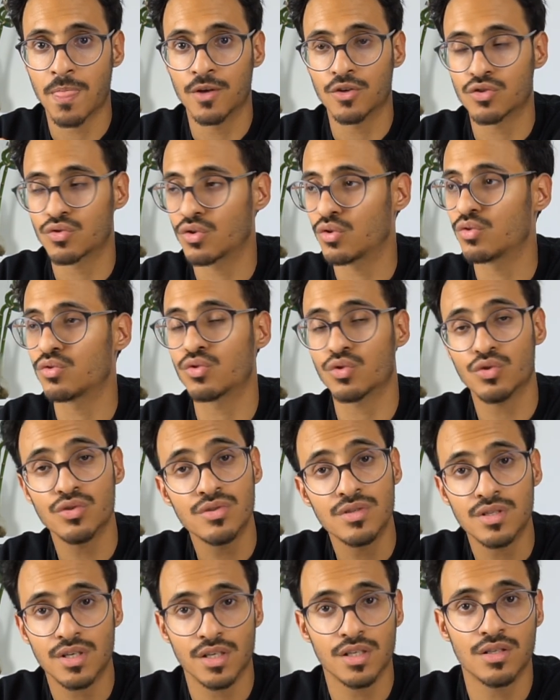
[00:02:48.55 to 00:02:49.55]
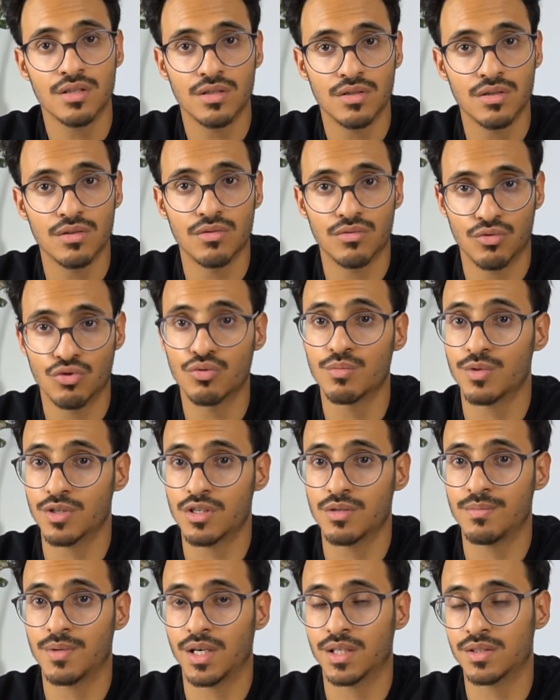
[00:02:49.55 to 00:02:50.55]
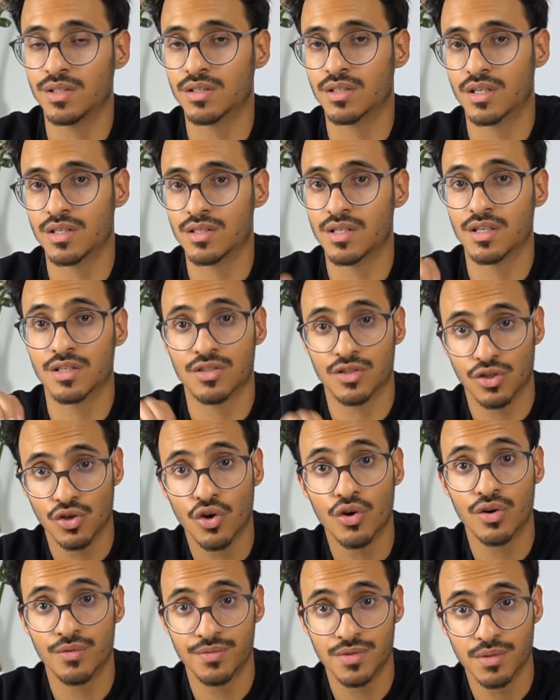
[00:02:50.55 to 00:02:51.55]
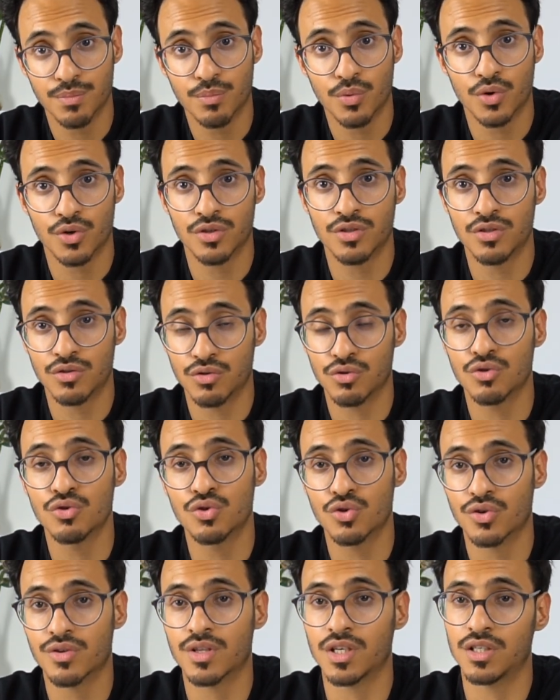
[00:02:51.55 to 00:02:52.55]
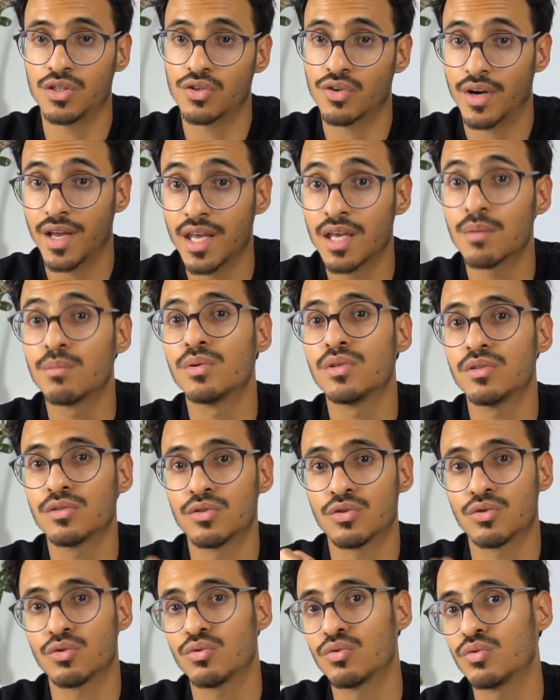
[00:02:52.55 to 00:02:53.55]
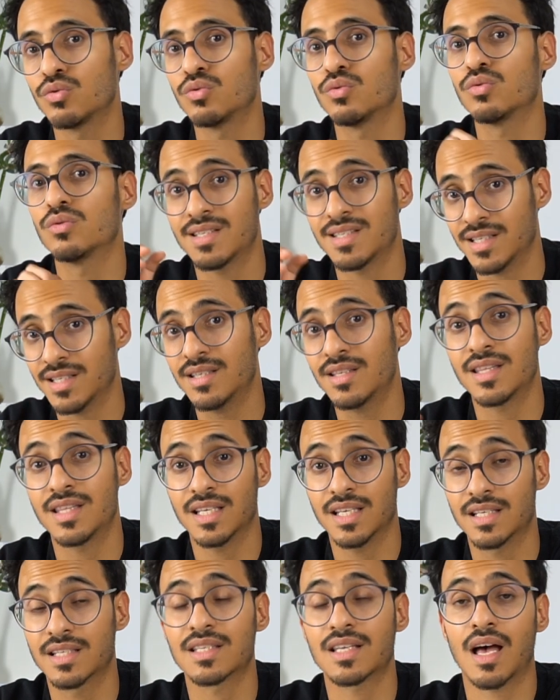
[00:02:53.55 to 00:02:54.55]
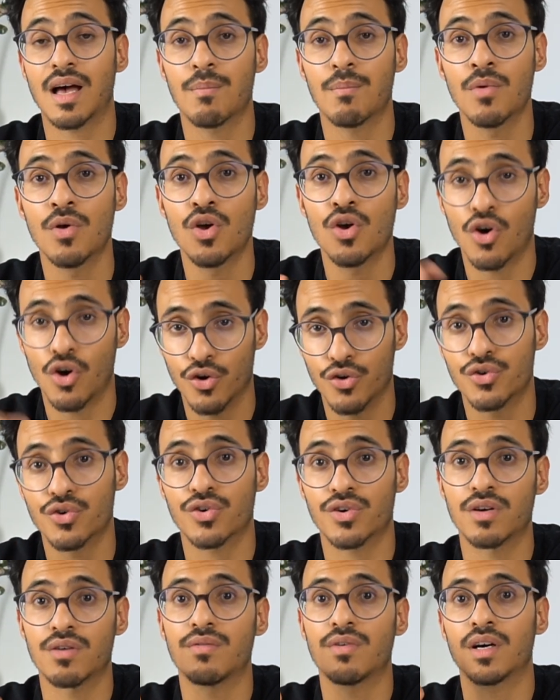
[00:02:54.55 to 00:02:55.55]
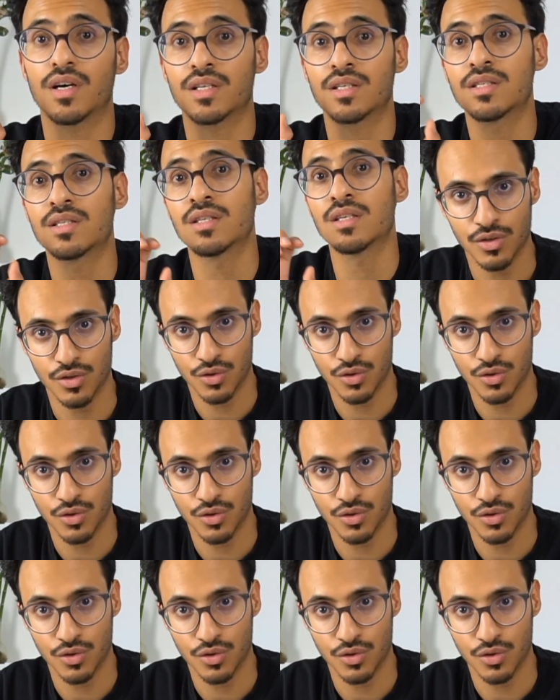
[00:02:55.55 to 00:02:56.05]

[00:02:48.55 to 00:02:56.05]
So don't stress too much about it because there's a lot of support to ensure that you're able to sit the exam on your device.